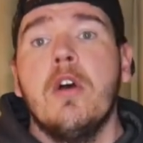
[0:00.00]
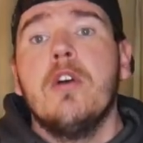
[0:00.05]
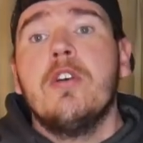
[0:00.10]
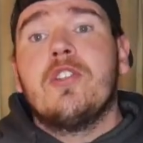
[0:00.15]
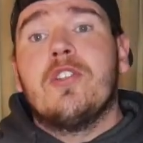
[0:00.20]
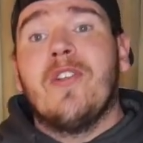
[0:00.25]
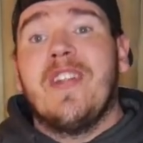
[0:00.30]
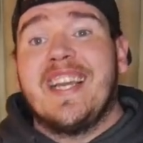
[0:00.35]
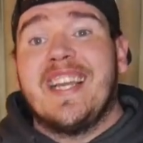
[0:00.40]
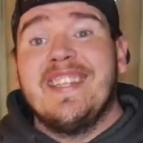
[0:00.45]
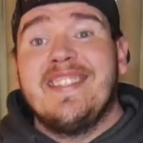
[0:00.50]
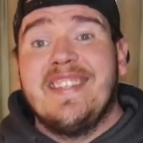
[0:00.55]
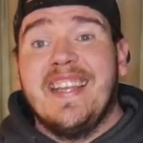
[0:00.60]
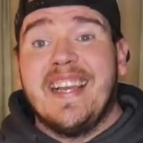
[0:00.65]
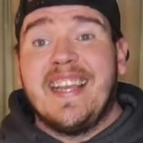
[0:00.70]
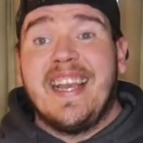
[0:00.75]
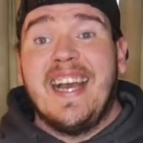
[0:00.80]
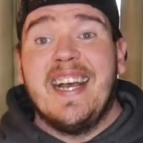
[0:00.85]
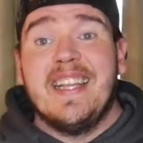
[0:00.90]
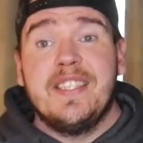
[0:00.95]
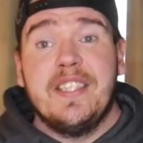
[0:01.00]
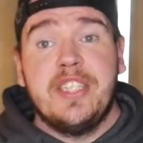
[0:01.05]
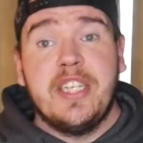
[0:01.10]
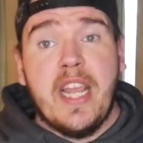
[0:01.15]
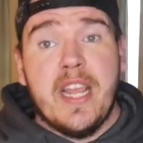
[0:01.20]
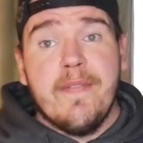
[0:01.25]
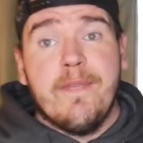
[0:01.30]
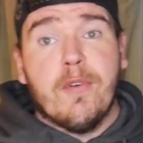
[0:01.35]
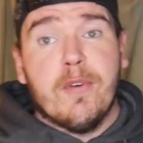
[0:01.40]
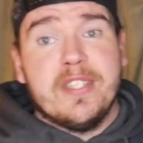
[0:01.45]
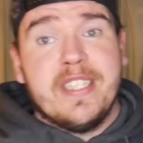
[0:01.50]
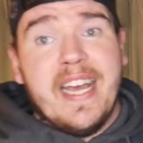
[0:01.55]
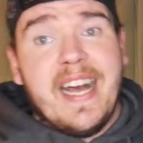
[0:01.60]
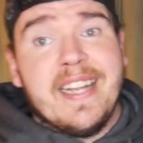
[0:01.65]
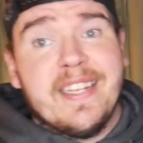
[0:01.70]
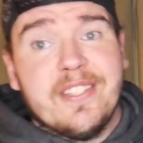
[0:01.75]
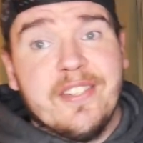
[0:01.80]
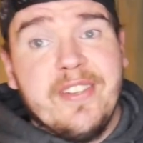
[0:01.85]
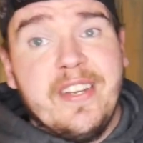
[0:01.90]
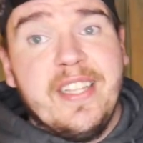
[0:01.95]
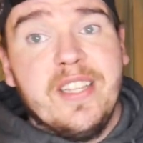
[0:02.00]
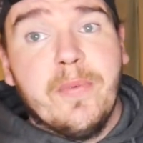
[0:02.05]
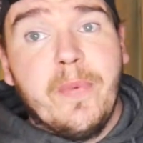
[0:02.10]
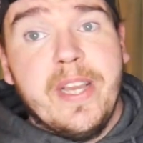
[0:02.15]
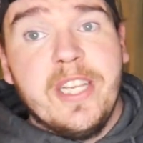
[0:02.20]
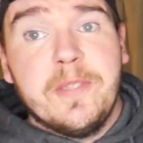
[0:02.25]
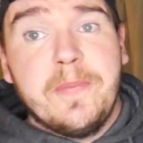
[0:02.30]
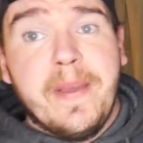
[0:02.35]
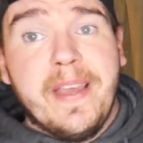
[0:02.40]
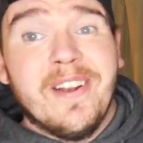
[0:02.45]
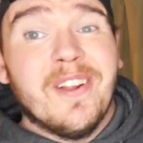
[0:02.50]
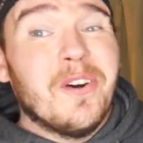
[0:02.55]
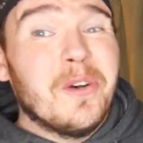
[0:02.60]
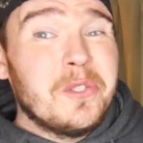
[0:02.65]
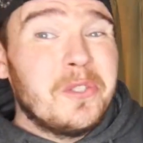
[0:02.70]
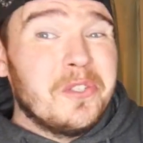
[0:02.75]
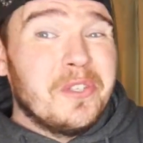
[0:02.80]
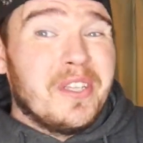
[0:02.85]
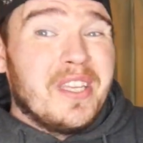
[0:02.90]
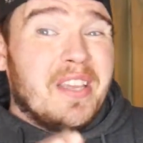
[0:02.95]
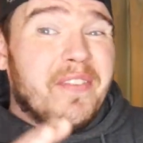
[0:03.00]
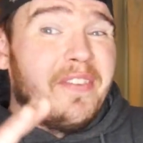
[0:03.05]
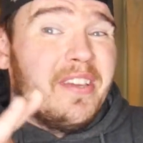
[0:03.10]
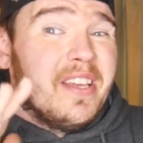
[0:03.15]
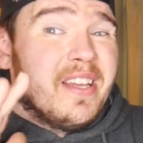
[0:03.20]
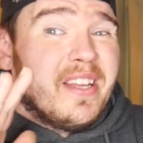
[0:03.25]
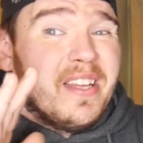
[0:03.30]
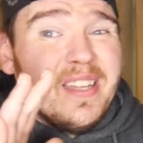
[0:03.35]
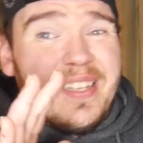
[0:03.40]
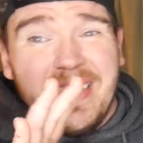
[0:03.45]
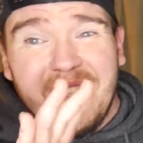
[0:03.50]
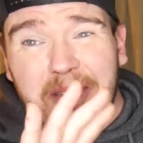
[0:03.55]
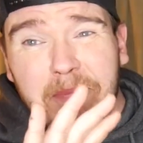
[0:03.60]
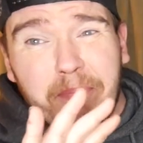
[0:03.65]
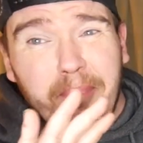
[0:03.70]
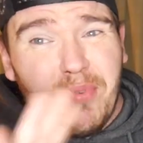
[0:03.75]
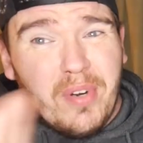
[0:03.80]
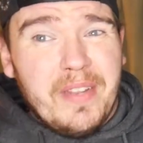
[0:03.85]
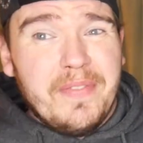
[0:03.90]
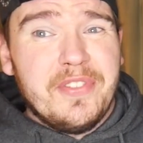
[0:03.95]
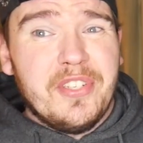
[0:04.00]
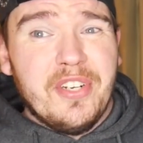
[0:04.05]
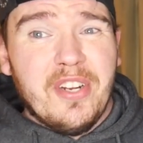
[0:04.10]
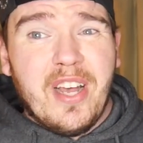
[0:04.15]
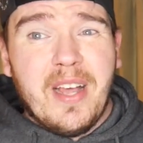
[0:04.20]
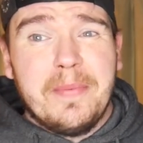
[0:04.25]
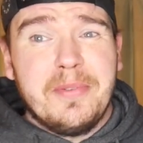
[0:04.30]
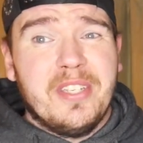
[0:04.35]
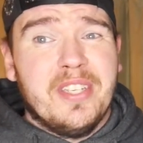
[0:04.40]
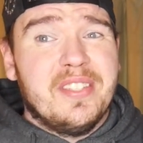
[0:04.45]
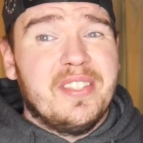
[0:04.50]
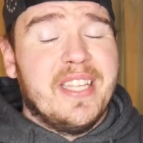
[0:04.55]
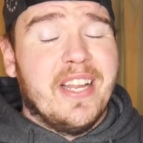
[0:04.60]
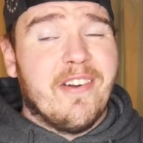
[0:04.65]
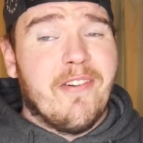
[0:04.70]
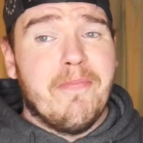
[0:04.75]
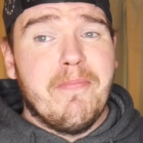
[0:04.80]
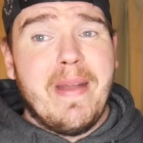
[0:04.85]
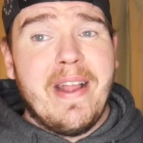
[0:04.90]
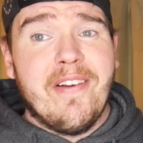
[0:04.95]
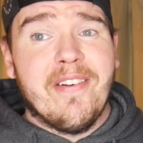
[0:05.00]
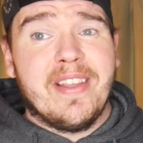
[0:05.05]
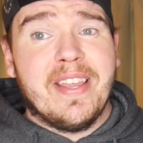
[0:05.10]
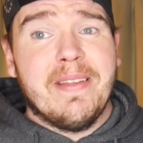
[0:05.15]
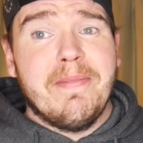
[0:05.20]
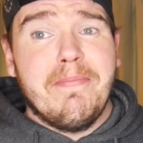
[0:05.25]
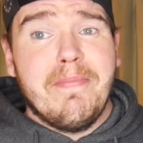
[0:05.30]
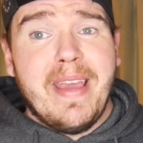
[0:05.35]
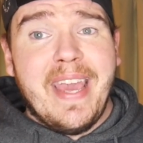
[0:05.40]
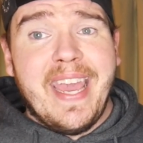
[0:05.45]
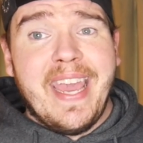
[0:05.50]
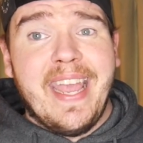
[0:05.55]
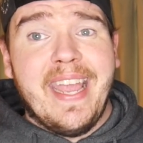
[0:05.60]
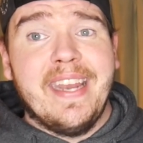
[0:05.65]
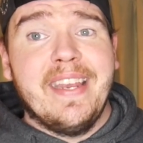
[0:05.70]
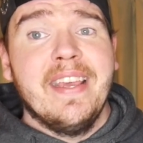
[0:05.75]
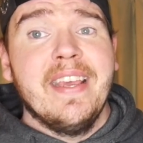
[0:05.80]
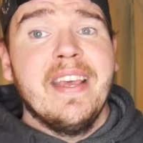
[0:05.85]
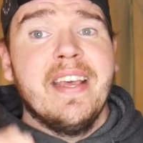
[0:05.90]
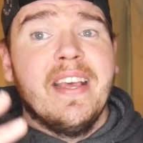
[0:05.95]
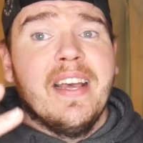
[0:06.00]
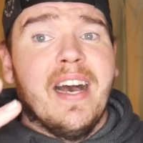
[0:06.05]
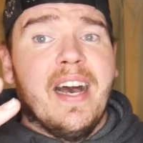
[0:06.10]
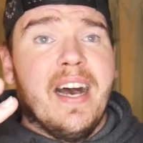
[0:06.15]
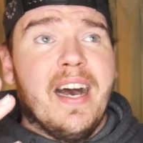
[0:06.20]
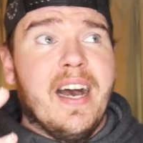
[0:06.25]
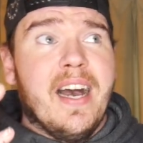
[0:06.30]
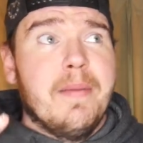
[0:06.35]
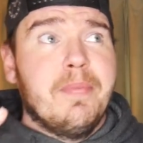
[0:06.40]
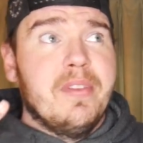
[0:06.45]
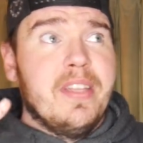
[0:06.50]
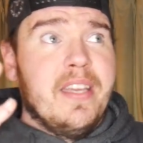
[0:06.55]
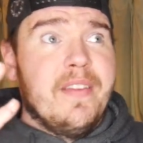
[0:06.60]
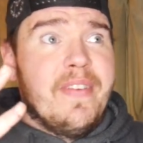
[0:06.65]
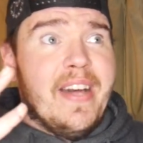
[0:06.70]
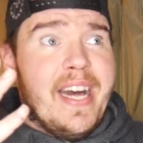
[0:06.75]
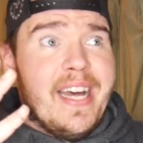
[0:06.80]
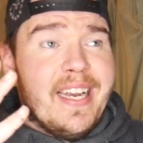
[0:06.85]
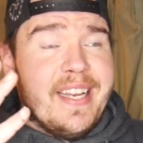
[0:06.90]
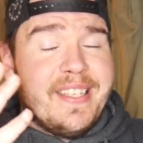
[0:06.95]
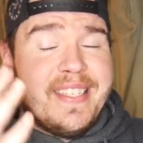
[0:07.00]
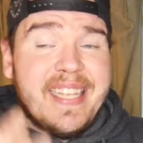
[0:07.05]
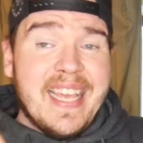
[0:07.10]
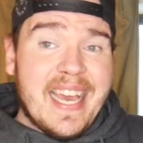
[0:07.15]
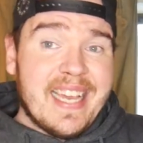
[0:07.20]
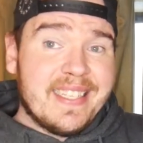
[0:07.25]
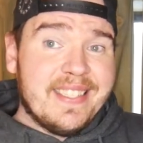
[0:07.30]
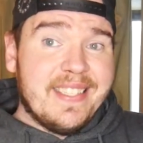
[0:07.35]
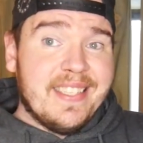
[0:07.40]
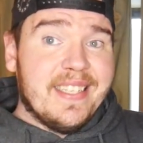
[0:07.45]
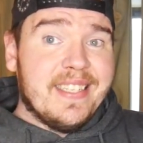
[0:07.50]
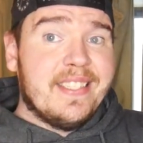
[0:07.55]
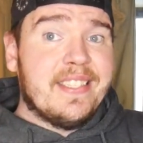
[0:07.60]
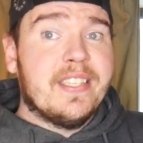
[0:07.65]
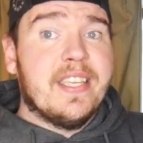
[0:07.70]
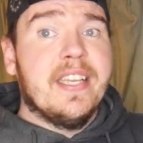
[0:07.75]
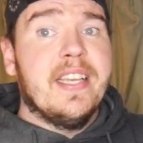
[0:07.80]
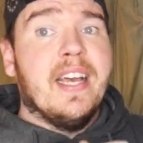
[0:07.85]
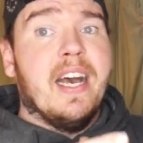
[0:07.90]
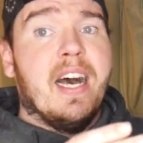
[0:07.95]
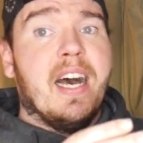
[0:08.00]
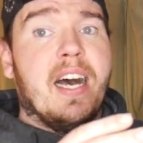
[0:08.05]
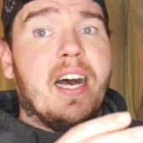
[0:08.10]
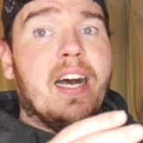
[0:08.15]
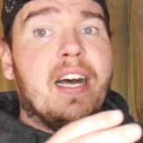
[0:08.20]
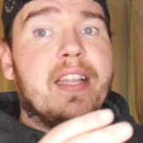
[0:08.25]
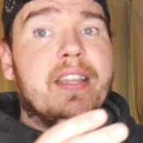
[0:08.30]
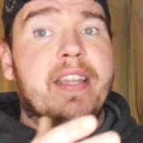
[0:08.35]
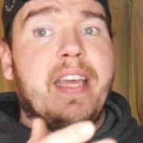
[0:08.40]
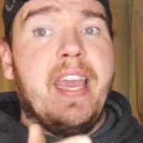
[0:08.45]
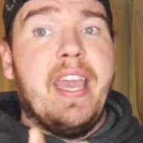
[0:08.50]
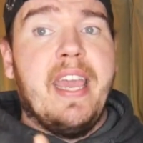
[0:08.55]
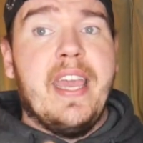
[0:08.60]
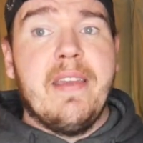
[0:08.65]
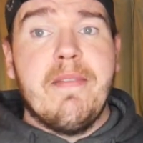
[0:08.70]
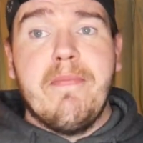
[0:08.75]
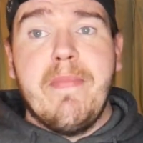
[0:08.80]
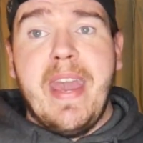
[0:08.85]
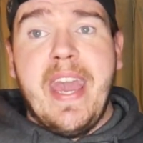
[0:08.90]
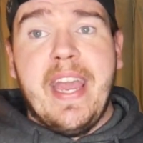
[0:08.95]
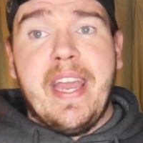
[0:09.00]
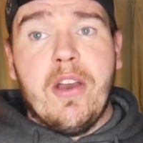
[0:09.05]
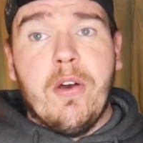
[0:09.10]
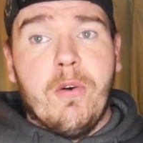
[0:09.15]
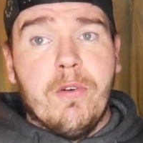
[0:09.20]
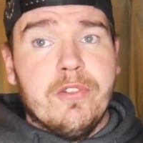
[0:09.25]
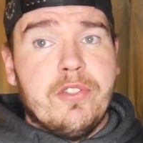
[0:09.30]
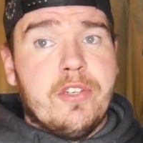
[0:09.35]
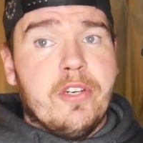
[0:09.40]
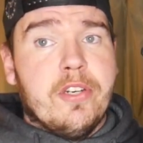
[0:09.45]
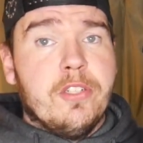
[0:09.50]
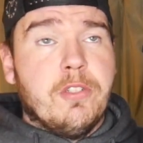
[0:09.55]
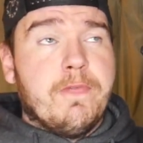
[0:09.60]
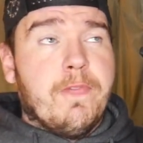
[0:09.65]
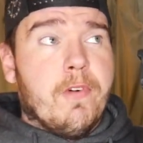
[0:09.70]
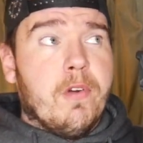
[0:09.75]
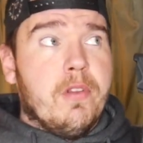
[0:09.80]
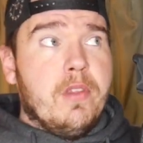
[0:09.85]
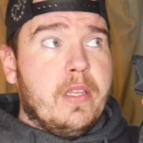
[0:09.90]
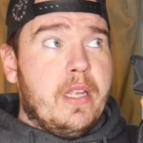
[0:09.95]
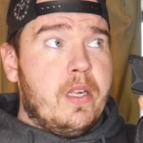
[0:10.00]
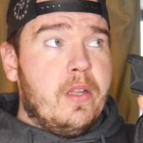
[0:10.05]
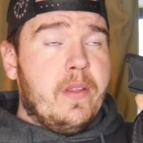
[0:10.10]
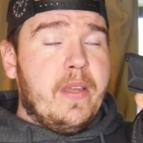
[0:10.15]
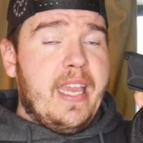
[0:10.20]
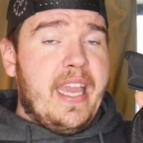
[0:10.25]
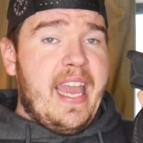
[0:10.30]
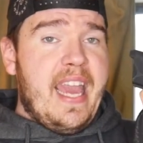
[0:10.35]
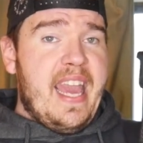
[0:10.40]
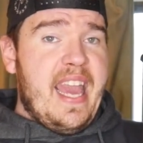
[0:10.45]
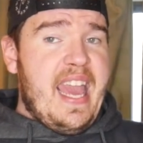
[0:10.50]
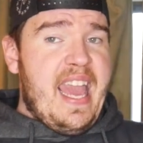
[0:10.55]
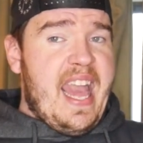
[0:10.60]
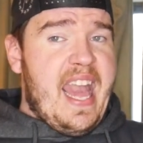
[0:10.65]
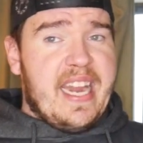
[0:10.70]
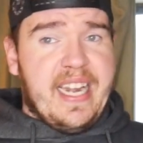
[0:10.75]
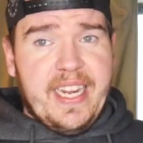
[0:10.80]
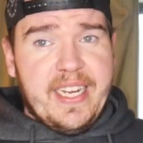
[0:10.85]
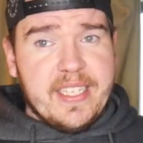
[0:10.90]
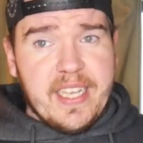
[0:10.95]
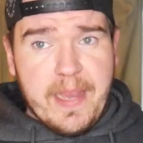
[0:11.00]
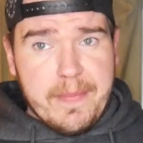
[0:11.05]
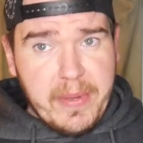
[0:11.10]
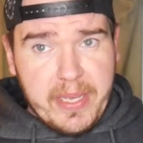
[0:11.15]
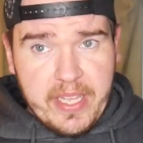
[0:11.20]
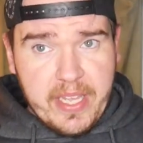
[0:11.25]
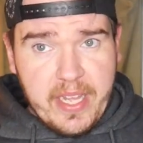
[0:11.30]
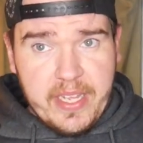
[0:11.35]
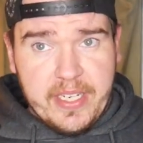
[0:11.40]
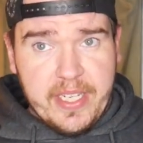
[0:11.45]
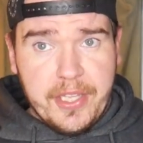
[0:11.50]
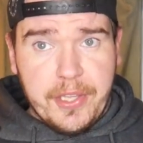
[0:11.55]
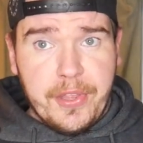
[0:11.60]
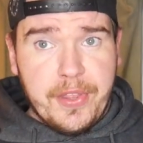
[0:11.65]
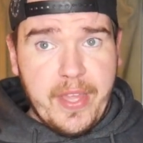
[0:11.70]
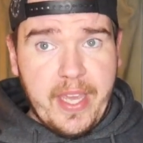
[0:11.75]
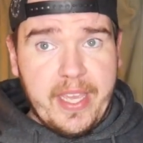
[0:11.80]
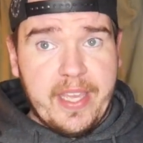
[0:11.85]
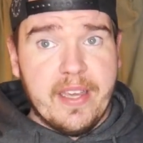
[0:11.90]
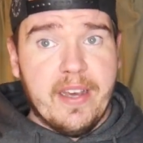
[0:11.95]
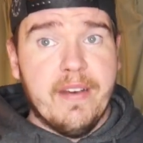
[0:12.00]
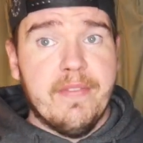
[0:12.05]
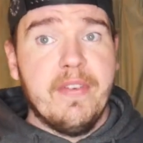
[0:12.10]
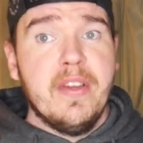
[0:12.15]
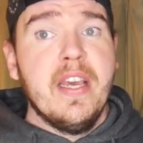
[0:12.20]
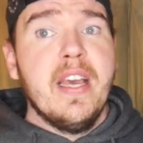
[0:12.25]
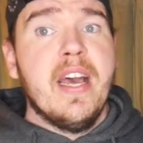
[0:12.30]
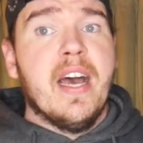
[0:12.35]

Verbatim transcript: So like I said, guys, the JM4 Tactical in the waistband holster, let me give you a brief synopsis. They're American made, uh, I believe out of Texas. Uh, they make holsters for literally any type of gun you think of.